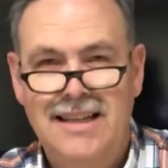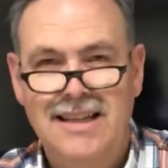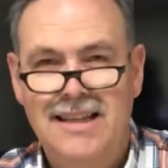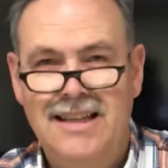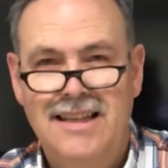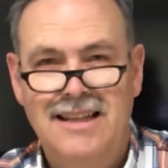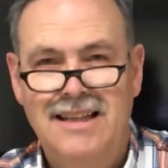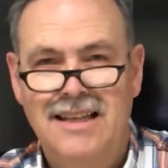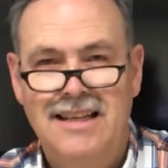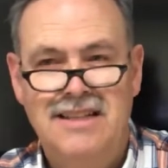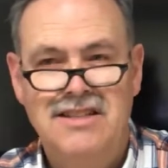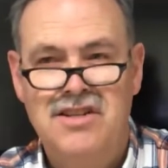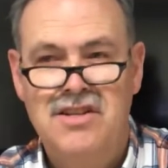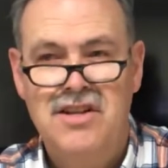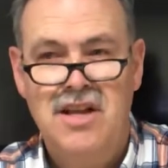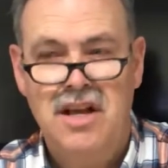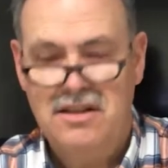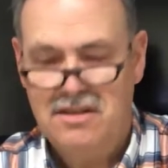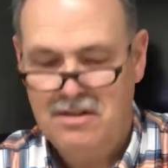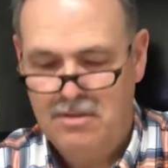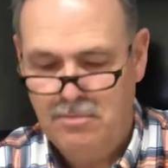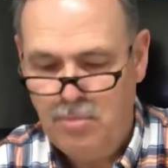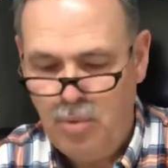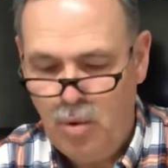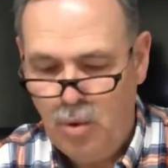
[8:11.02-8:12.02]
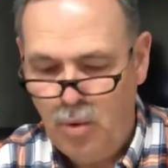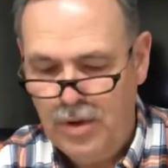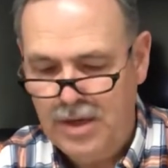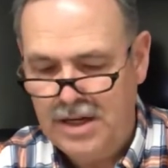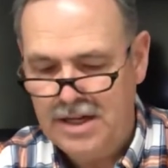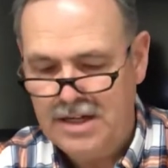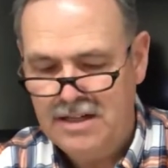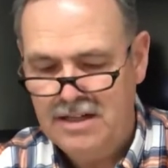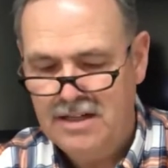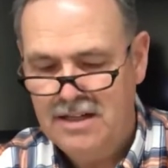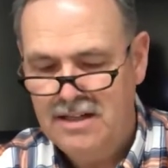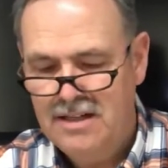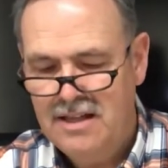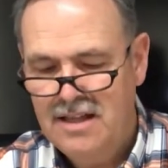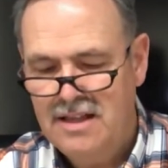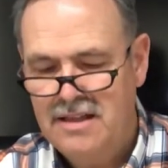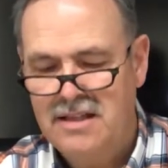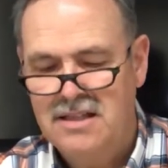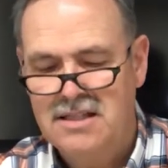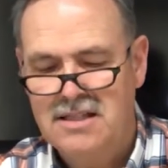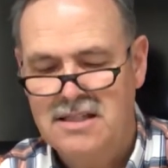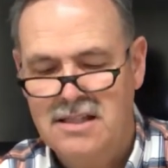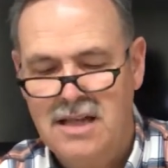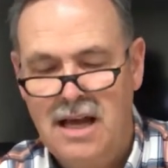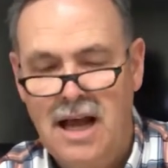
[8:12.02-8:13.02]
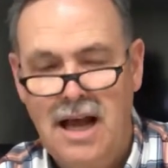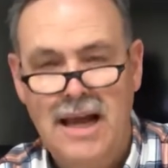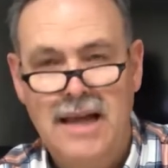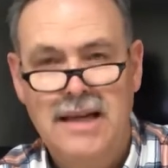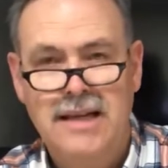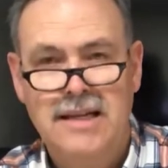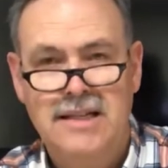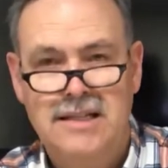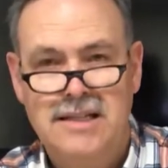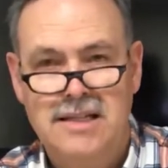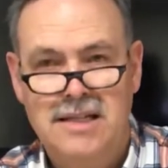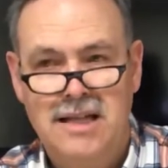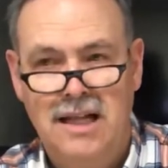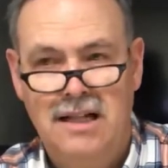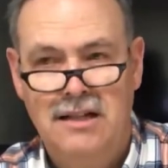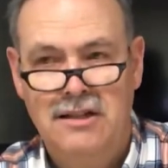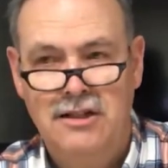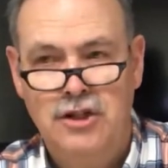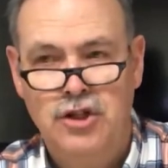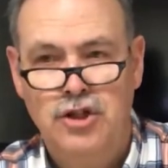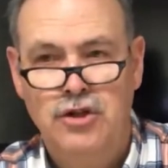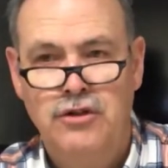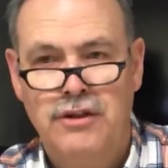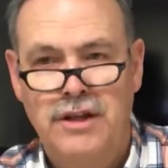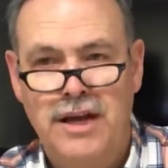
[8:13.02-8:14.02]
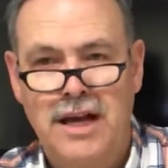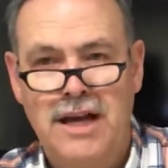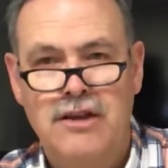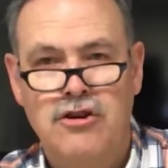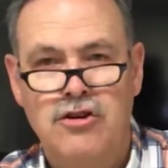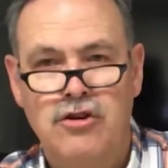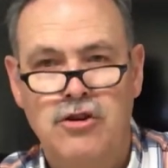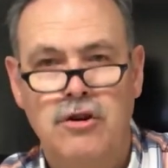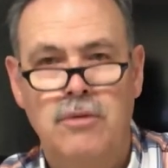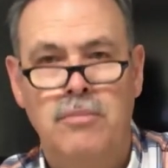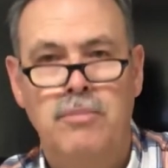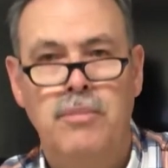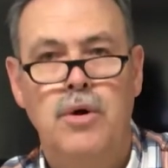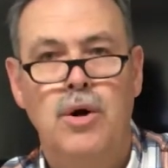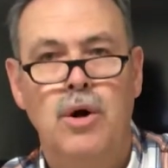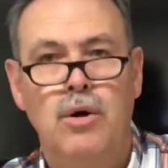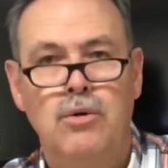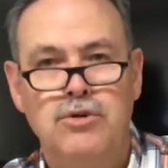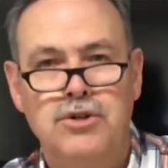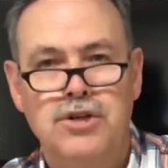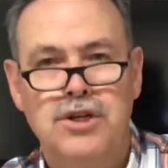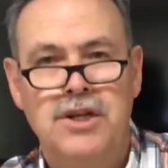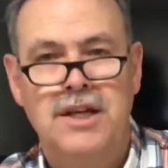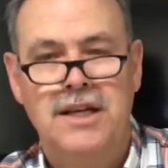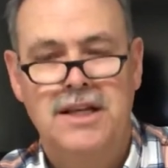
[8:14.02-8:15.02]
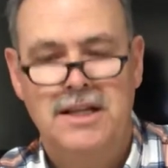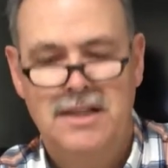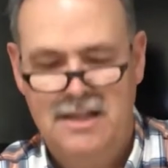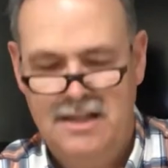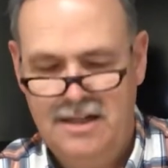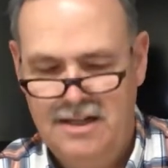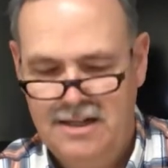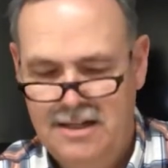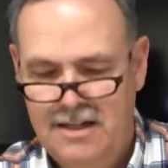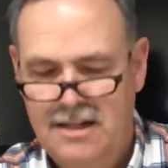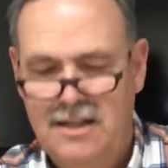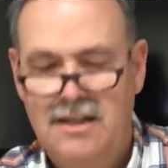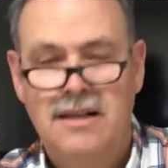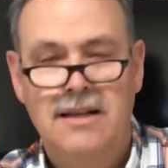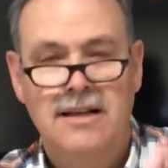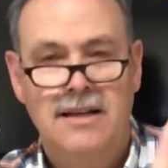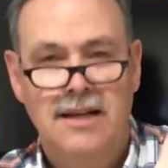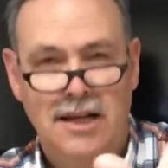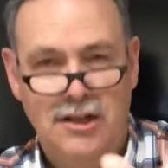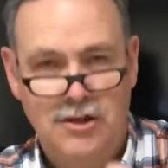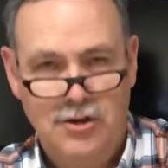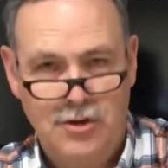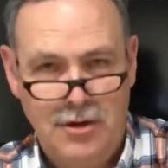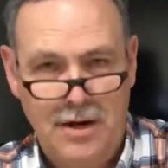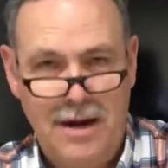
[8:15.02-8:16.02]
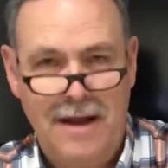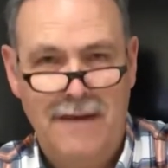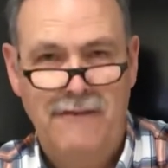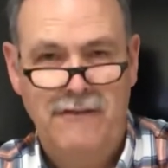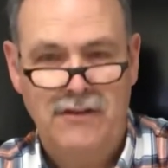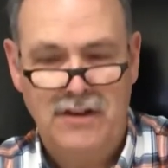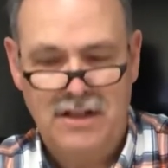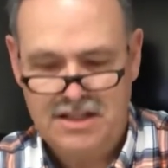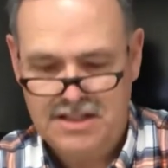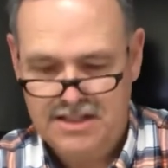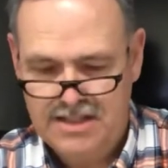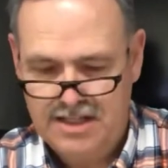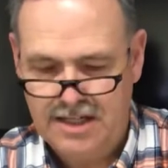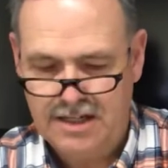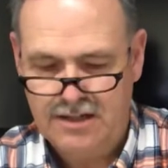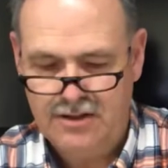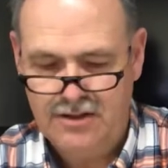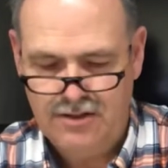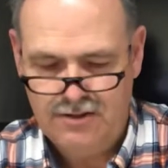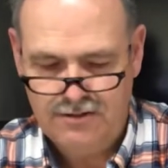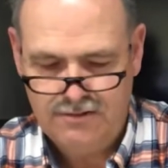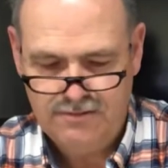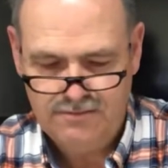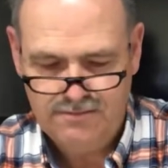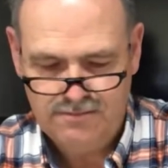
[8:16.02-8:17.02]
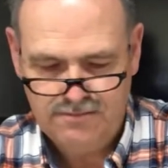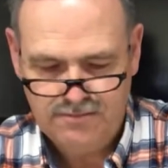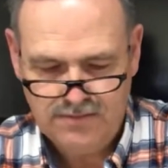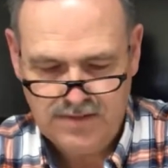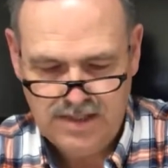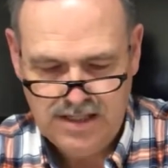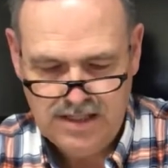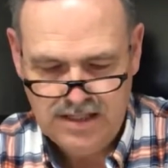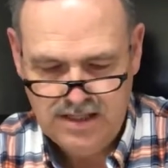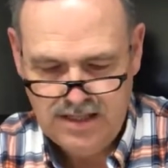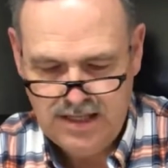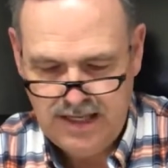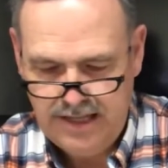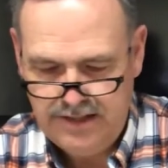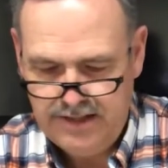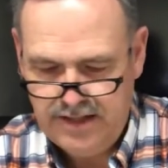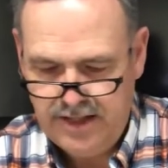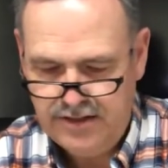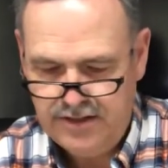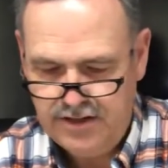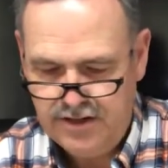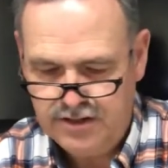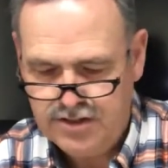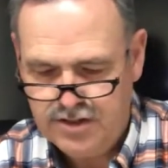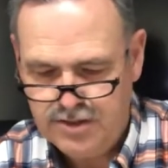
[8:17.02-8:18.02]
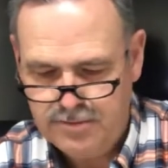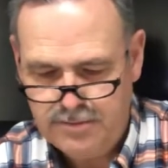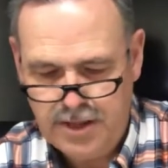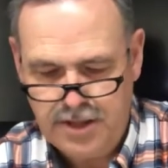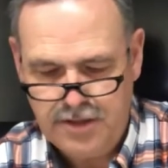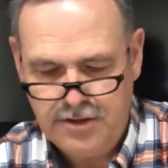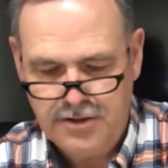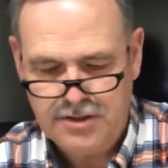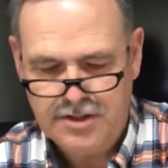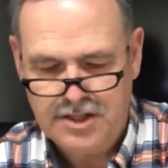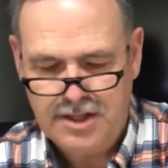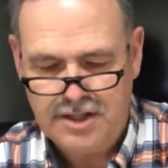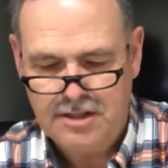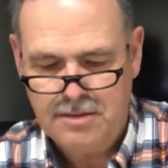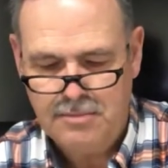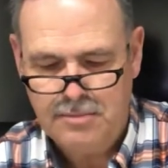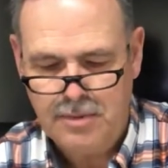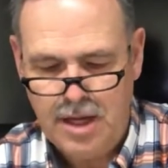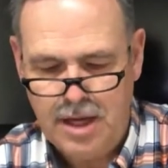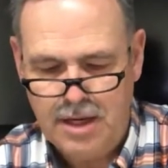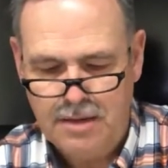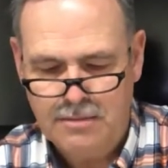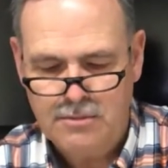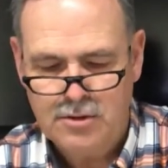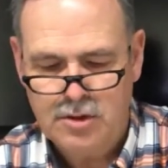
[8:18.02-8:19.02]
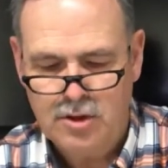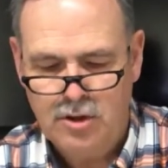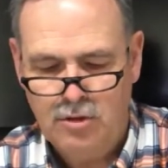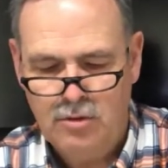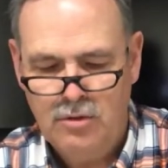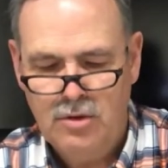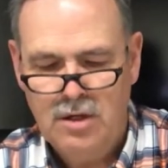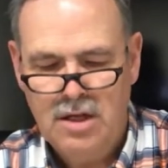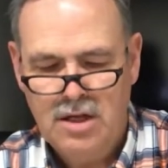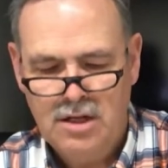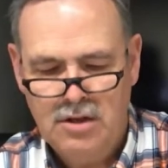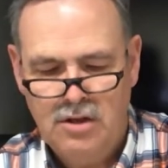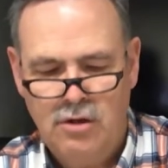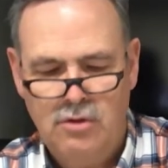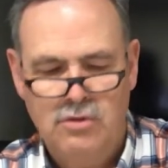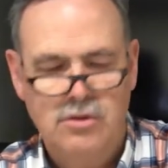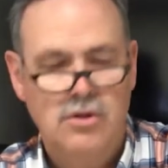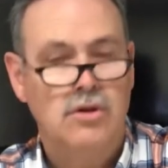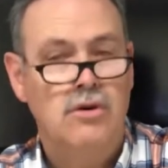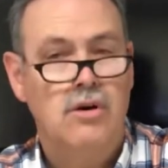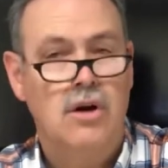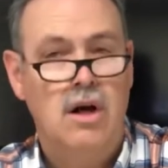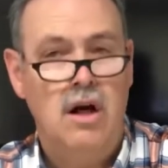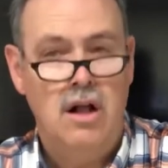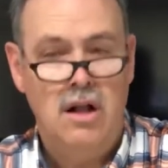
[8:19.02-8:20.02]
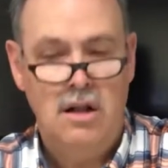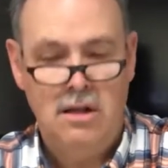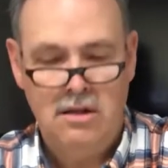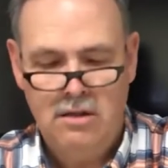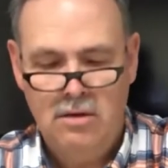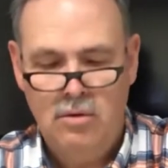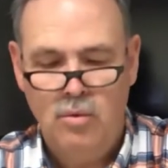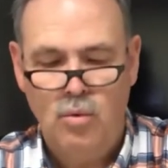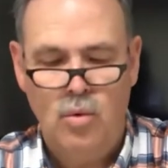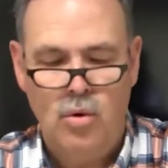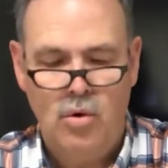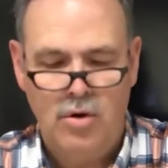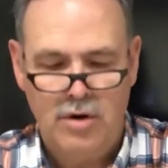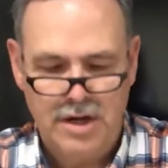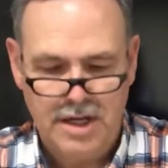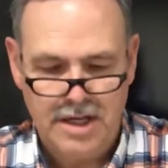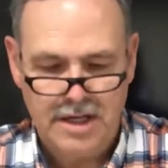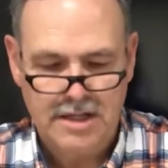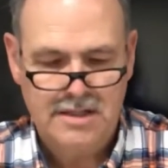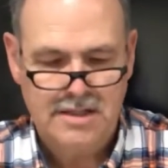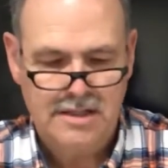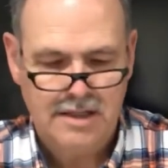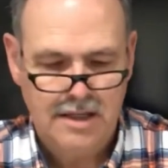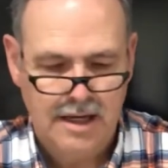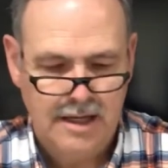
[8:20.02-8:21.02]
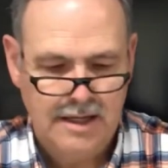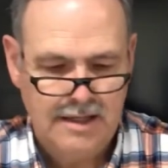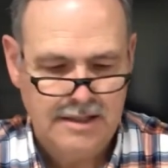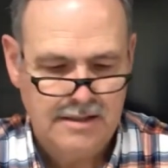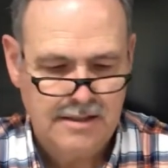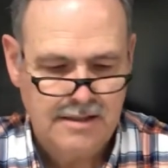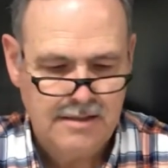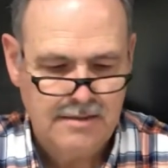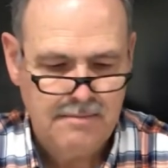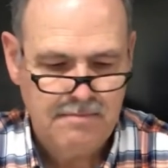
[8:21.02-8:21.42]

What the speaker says: that's not the point. The sign is telling you that you're approaching a traffic signal. And then there's some others at the bottom. So those are all warning signs.